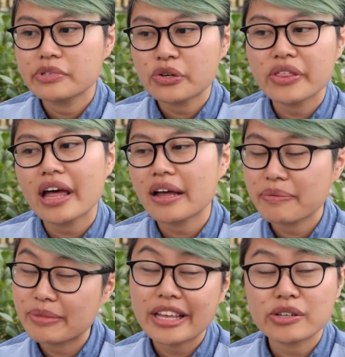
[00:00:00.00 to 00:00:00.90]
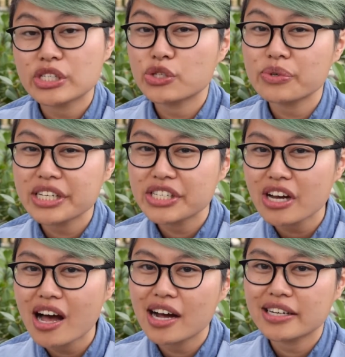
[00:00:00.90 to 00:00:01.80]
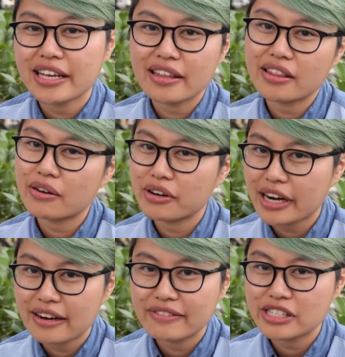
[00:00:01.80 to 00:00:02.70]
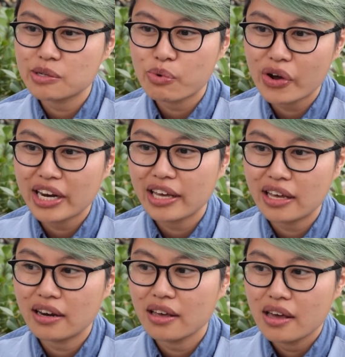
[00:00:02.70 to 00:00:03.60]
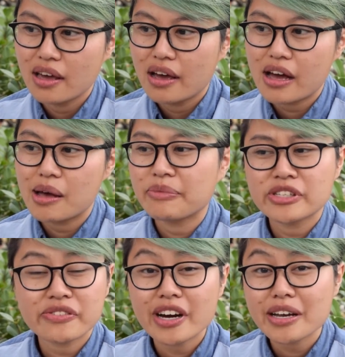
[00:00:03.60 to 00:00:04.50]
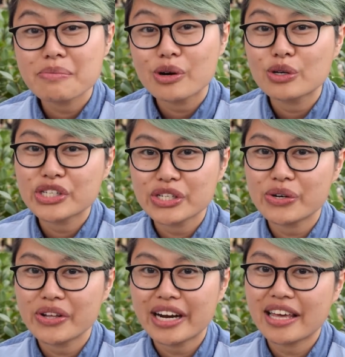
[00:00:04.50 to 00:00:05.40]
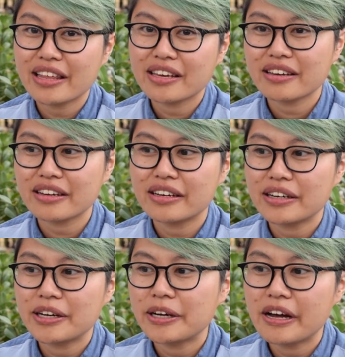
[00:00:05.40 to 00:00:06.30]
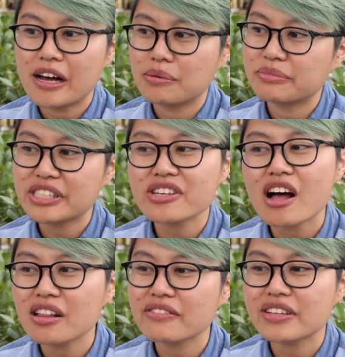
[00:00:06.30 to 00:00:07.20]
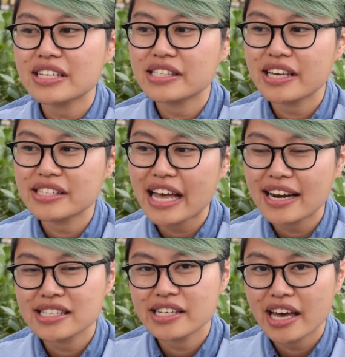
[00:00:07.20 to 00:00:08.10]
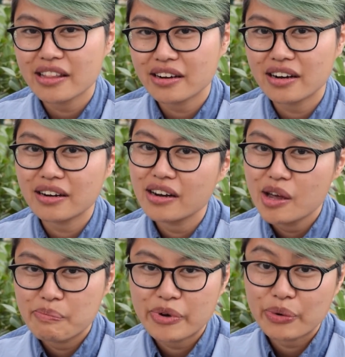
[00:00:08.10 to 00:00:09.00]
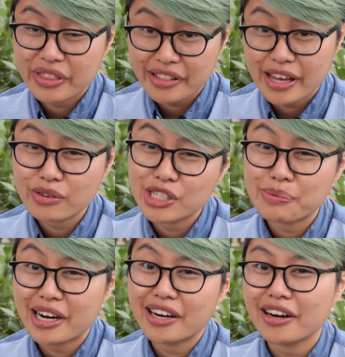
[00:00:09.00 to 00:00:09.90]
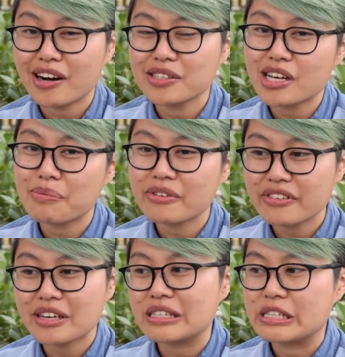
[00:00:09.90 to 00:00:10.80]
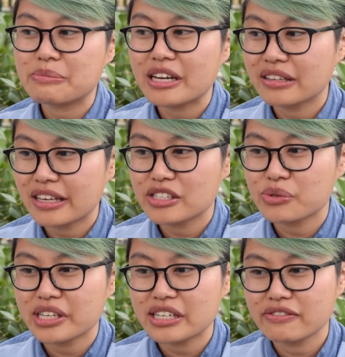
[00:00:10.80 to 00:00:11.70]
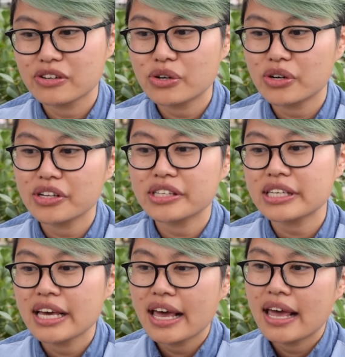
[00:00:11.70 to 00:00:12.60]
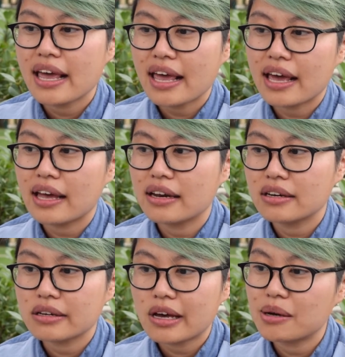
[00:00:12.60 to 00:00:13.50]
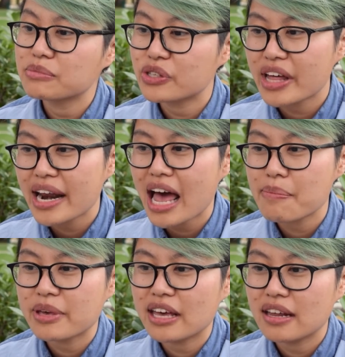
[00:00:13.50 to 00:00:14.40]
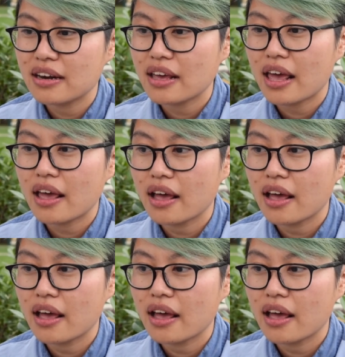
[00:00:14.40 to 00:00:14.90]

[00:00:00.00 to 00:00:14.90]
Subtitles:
So they were just really shocked. I think they were kind of disappointed. It was very emotional, and I think just all of these things added together, but with the language barrier on top of it, just made things really difficult. And so that happened.